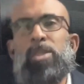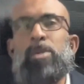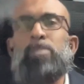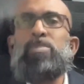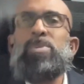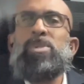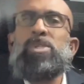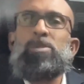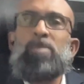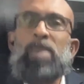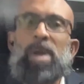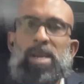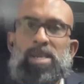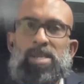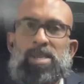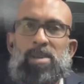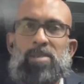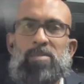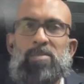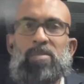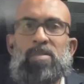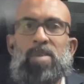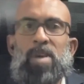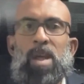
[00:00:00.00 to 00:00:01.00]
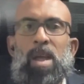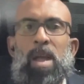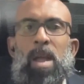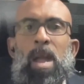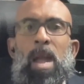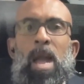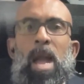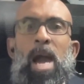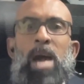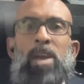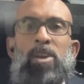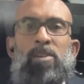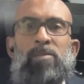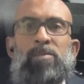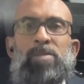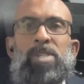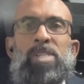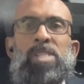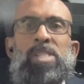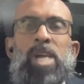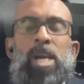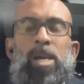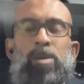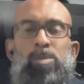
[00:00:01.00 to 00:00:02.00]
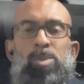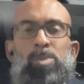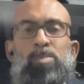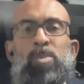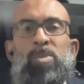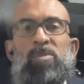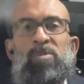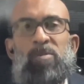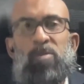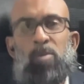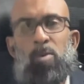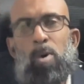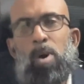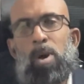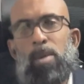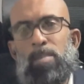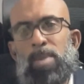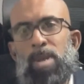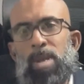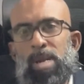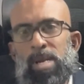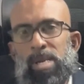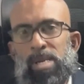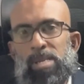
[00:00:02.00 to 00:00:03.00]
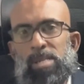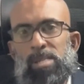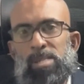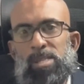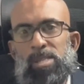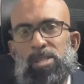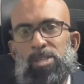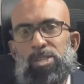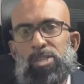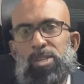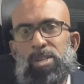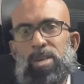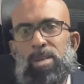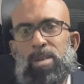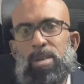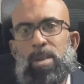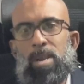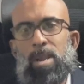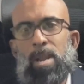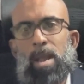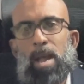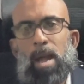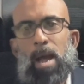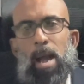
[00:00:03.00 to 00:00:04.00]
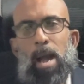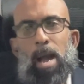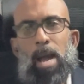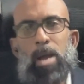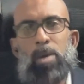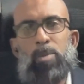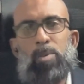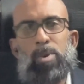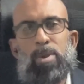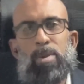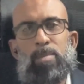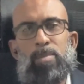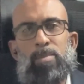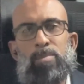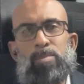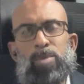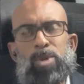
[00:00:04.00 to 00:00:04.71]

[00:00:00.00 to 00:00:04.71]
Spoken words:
perspective. And oftentimes, before I make a decision, I would,